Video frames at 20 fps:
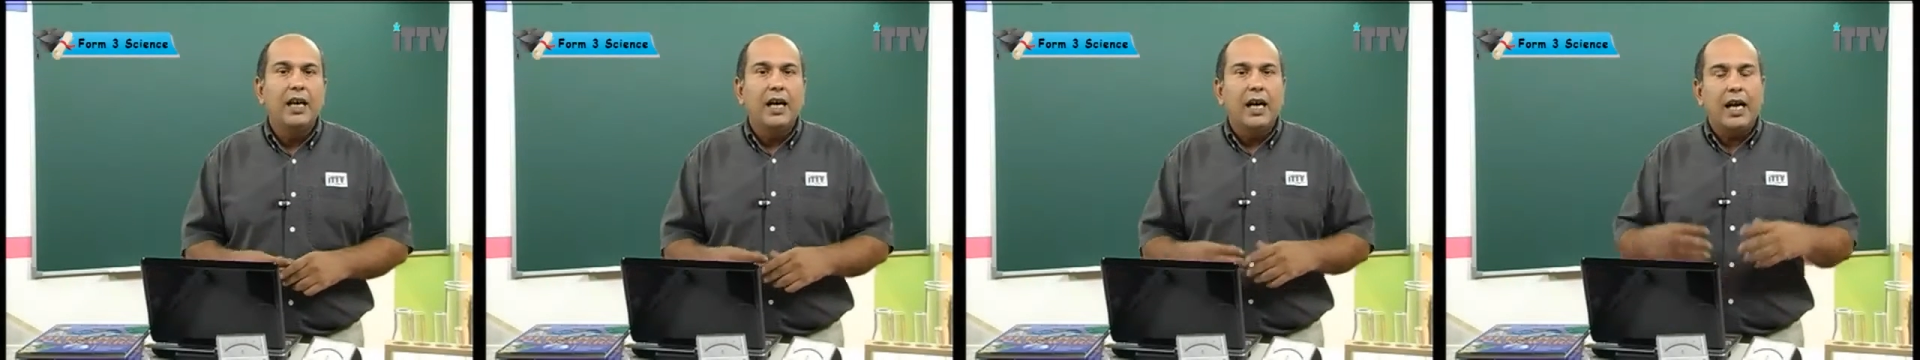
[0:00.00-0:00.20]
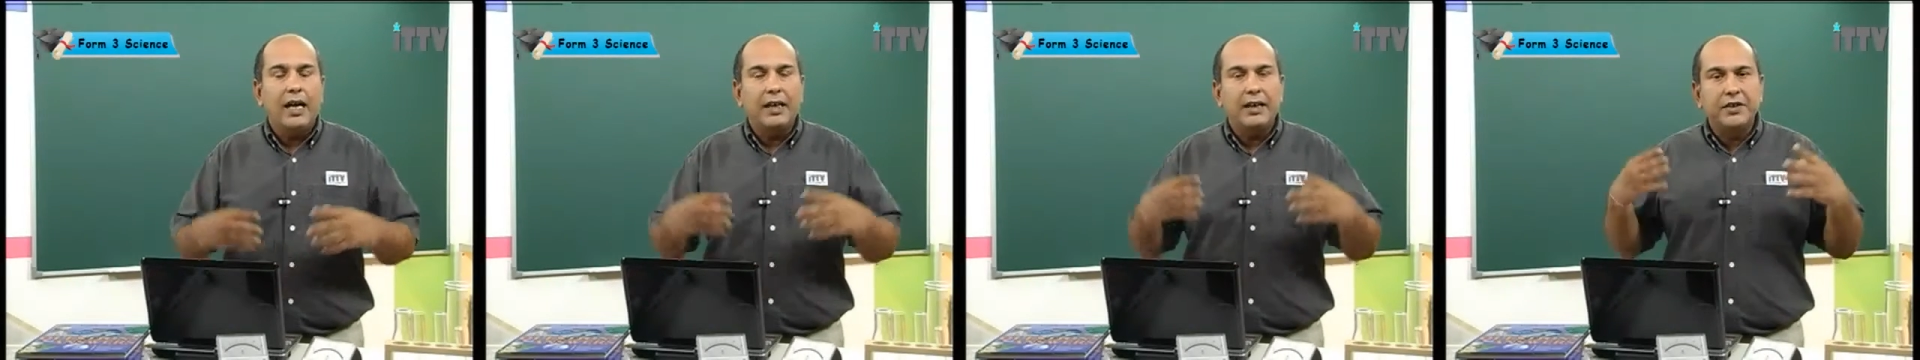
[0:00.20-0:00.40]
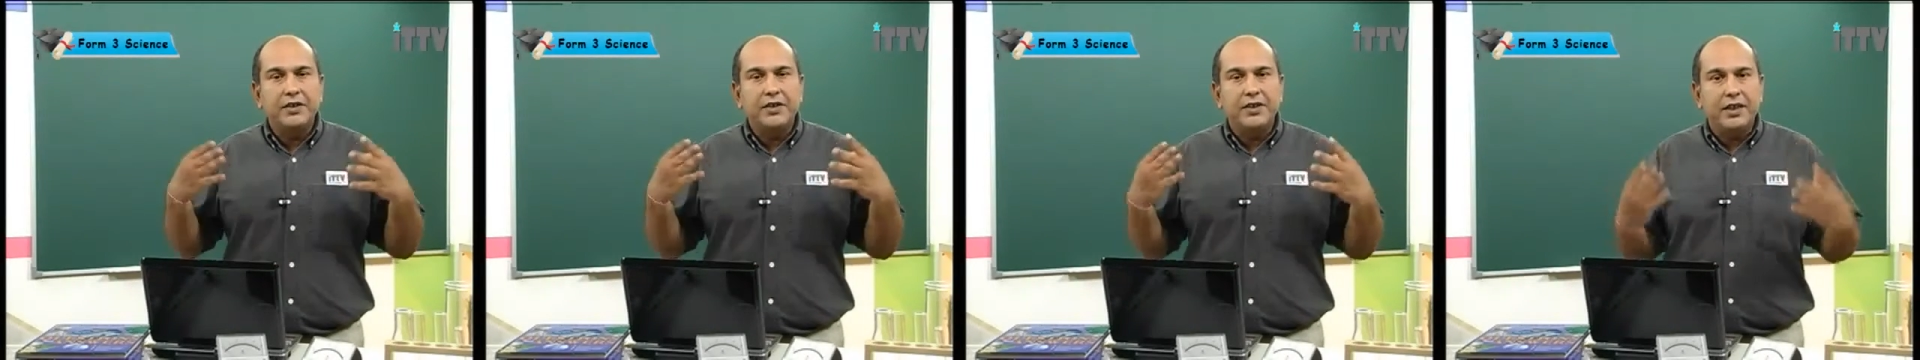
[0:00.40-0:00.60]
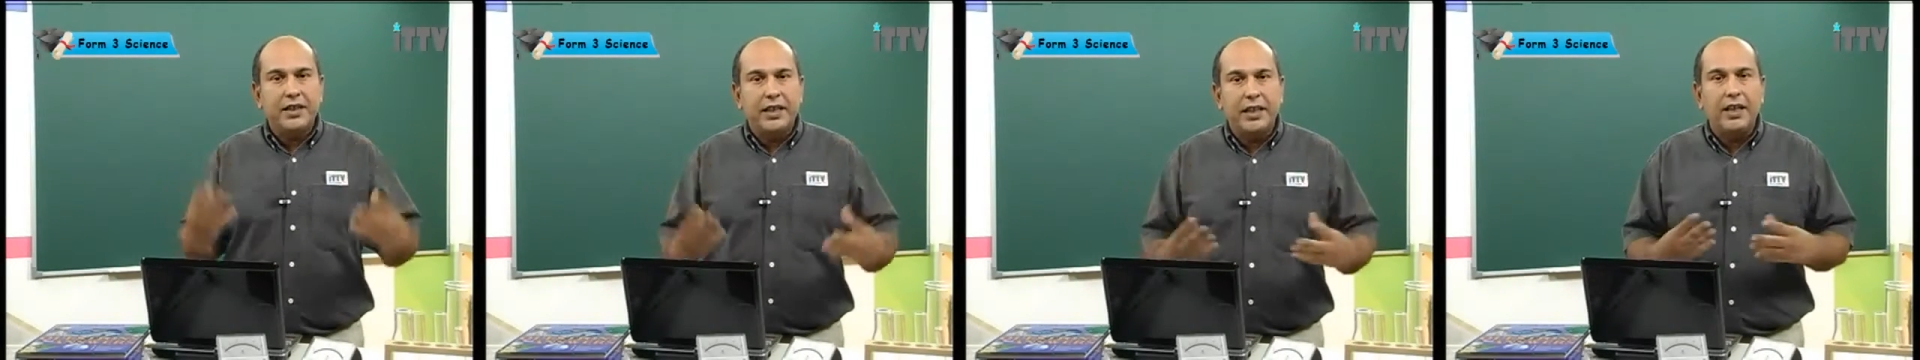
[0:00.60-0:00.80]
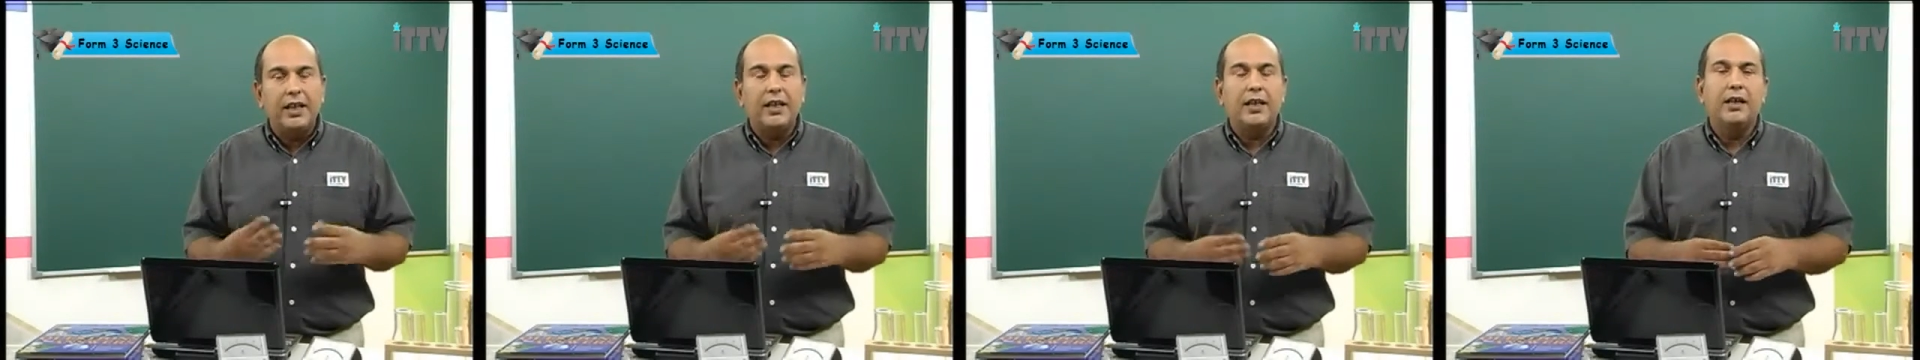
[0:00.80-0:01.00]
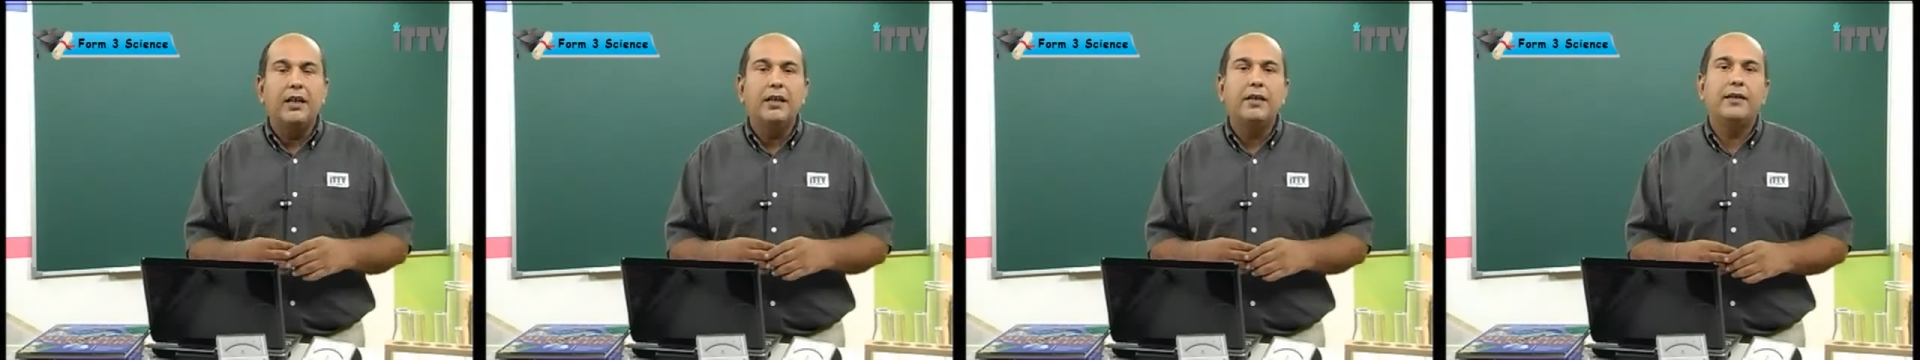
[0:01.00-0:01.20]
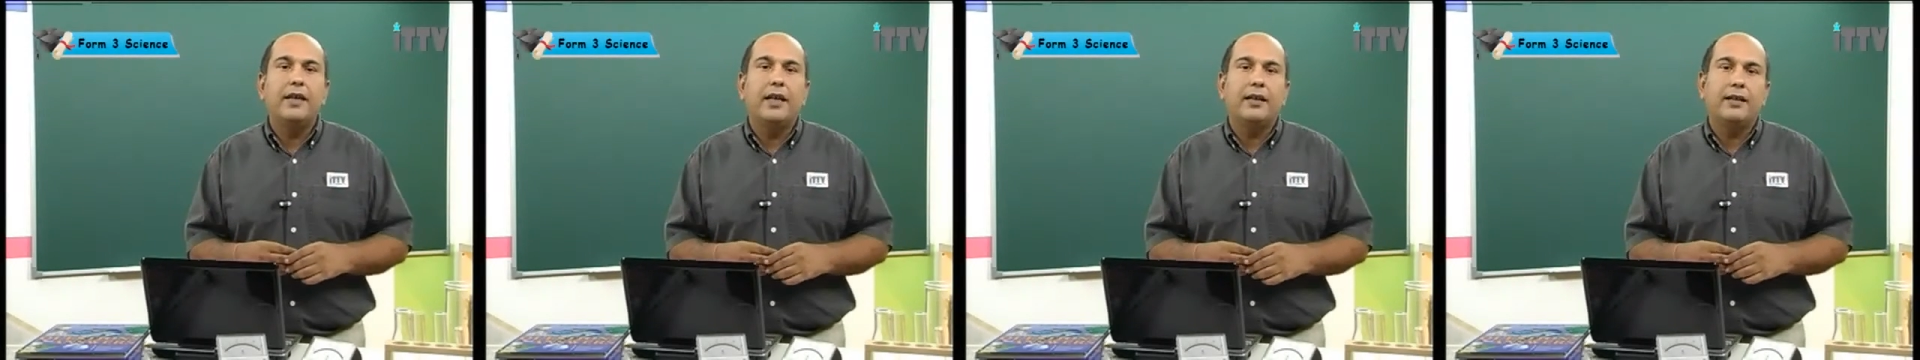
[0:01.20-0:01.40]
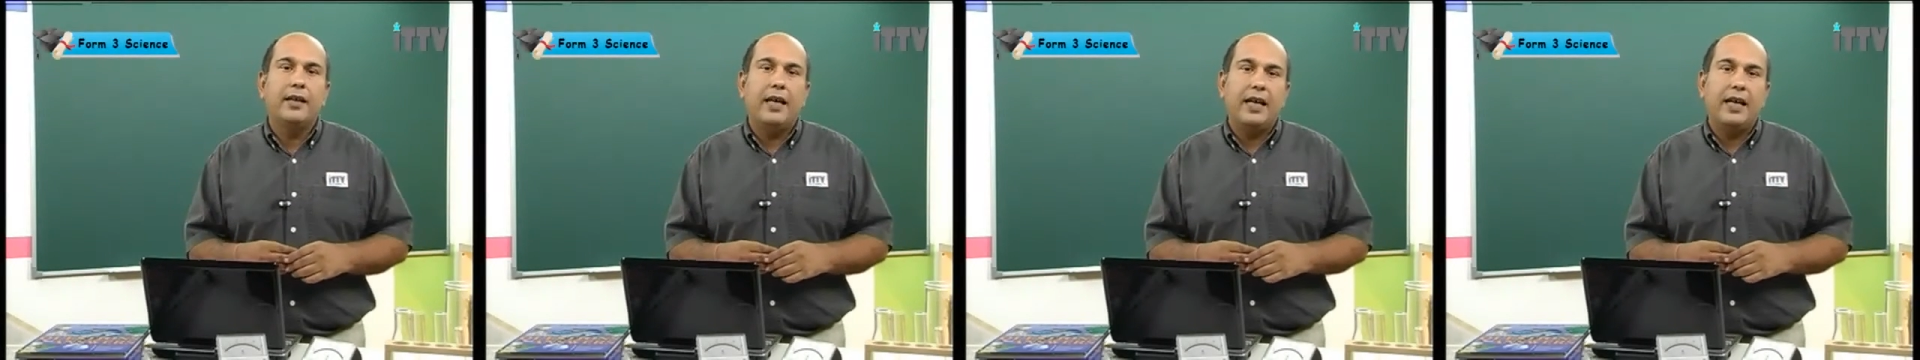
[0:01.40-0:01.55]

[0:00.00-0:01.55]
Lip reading: and it's here that the